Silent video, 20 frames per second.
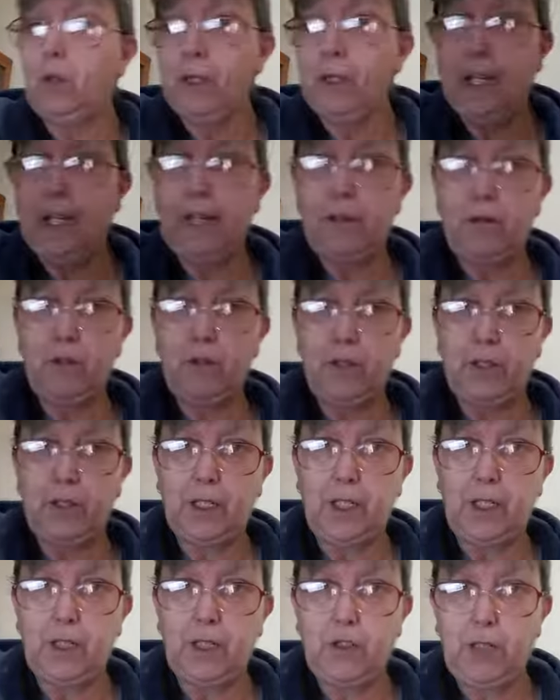it out across the
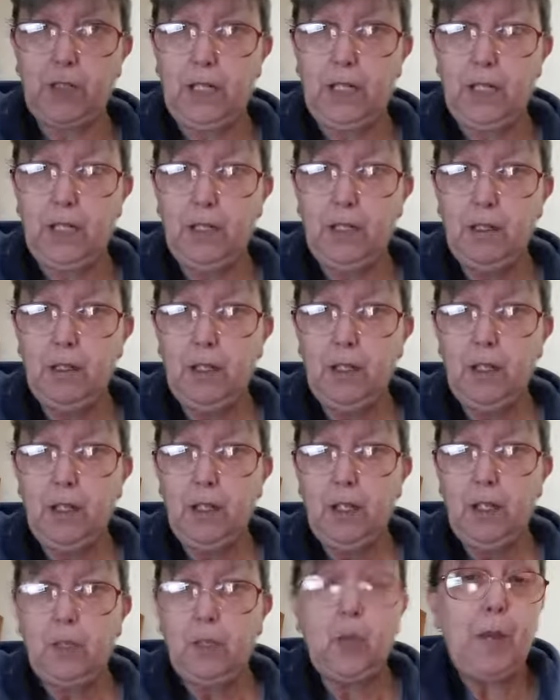country.
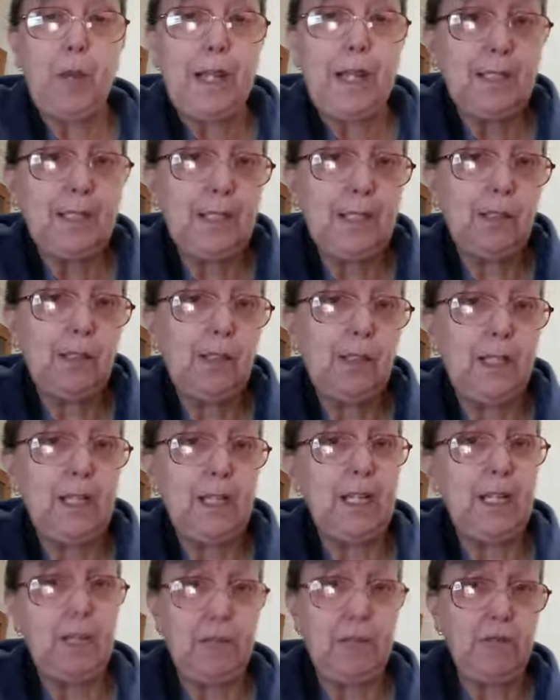So basically,
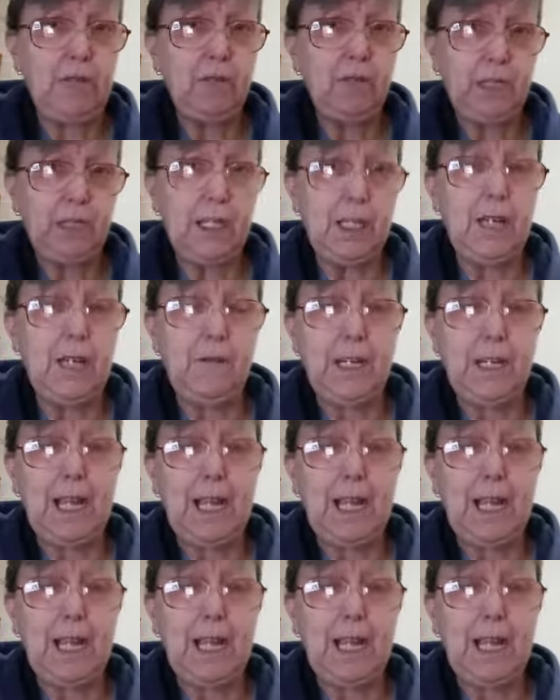anybody receiving